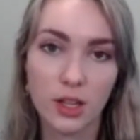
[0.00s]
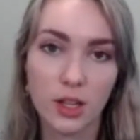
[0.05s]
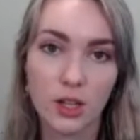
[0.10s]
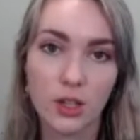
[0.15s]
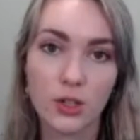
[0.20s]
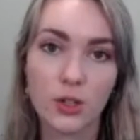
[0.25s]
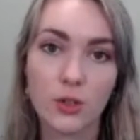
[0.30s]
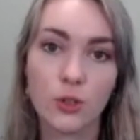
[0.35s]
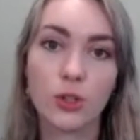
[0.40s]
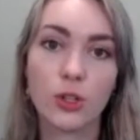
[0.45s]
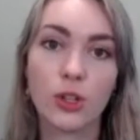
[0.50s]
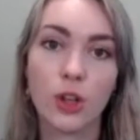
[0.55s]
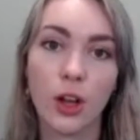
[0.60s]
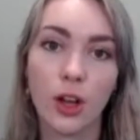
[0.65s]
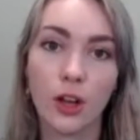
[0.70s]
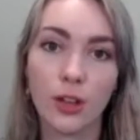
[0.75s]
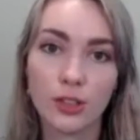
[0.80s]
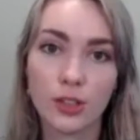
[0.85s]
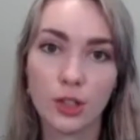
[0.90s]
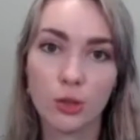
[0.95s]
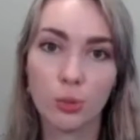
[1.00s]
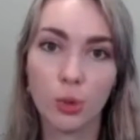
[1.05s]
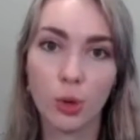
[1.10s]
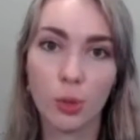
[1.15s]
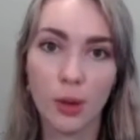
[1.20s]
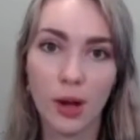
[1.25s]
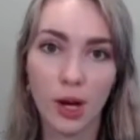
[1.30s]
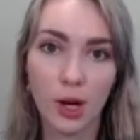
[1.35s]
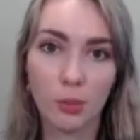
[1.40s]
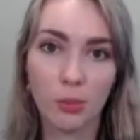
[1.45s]
You should also
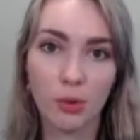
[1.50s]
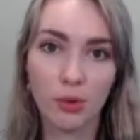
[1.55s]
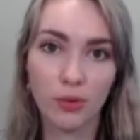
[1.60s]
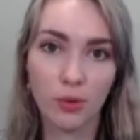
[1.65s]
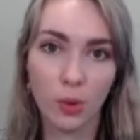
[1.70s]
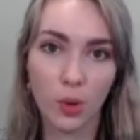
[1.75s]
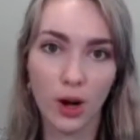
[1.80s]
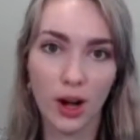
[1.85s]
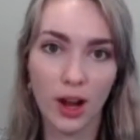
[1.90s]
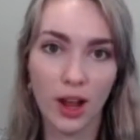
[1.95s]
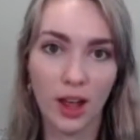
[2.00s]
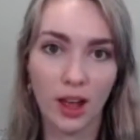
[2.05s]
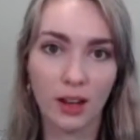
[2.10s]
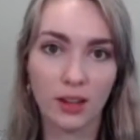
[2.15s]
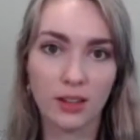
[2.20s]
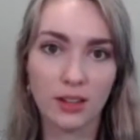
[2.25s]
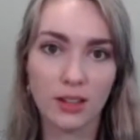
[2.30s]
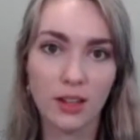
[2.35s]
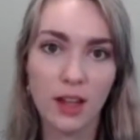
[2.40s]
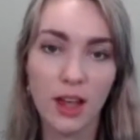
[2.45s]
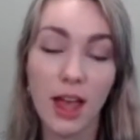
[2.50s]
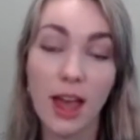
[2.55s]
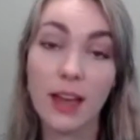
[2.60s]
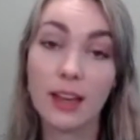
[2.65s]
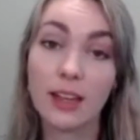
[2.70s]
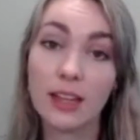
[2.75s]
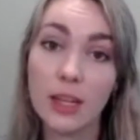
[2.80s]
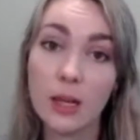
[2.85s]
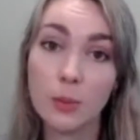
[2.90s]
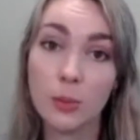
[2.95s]
prepare beforehand and
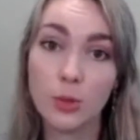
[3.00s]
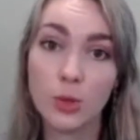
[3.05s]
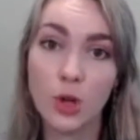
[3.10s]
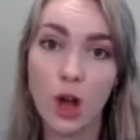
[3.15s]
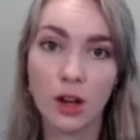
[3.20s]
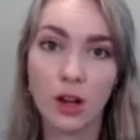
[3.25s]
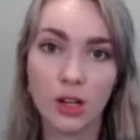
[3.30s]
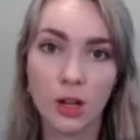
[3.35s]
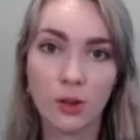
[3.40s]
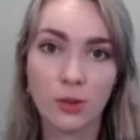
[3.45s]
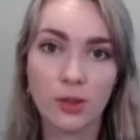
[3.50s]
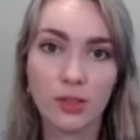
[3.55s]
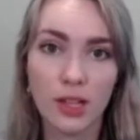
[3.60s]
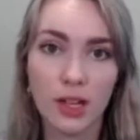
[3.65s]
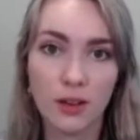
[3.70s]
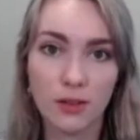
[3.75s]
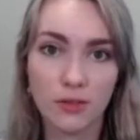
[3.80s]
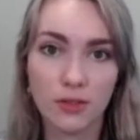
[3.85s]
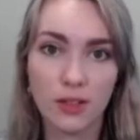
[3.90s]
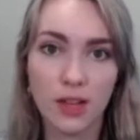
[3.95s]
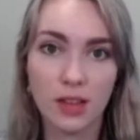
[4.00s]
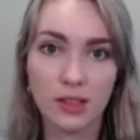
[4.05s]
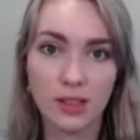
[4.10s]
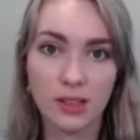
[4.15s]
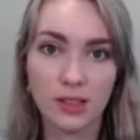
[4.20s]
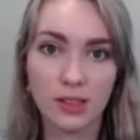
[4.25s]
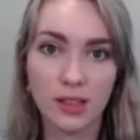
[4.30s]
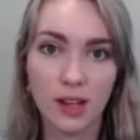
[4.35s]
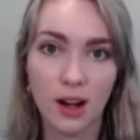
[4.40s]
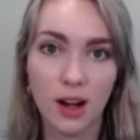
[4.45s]
keep jot notes if
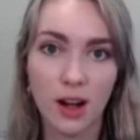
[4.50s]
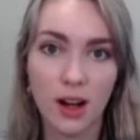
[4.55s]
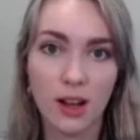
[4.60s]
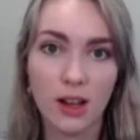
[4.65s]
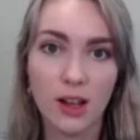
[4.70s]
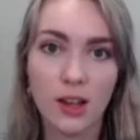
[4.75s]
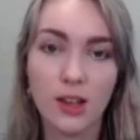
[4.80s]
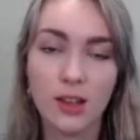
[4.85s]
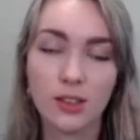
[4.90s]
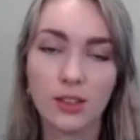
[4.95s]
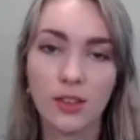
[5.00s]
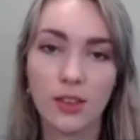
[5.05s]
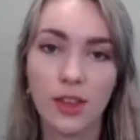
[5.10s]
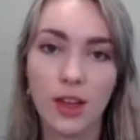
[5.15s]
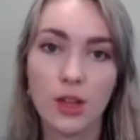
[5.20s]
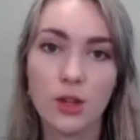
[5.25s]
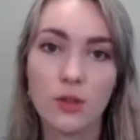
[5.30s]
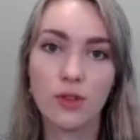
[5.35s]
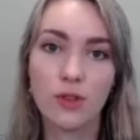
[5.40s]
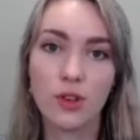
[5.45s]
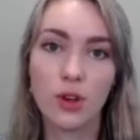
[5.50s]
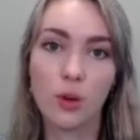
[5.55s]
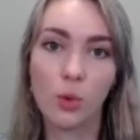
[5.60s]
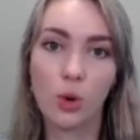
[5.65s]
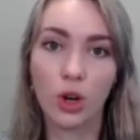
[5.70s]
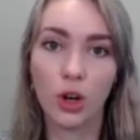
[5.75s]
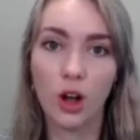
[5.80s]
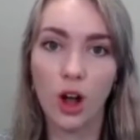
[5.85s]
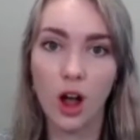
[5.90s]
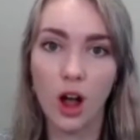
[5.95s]
necessary so that you more
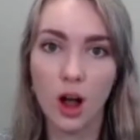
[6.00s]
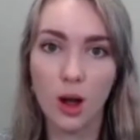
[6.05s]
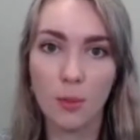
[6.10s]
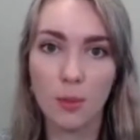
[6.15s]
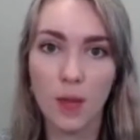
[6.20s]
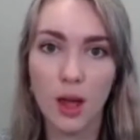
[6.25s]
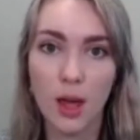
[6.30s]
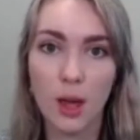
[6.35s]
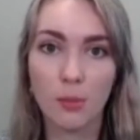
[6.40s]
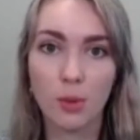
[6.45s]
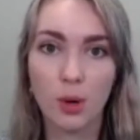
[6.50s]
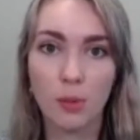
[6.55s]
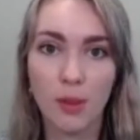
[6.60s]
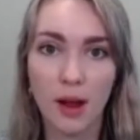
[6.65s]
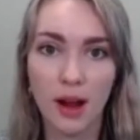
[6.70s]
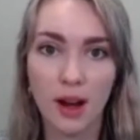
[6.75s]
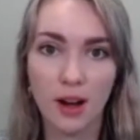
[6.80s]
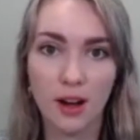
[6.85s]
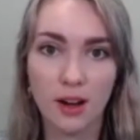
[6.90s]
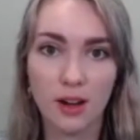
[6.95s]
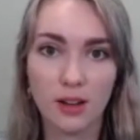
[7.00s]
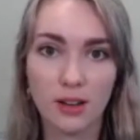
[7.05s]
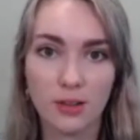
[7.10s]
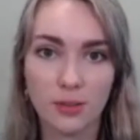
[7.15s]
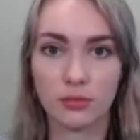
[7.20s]
calm and prepared.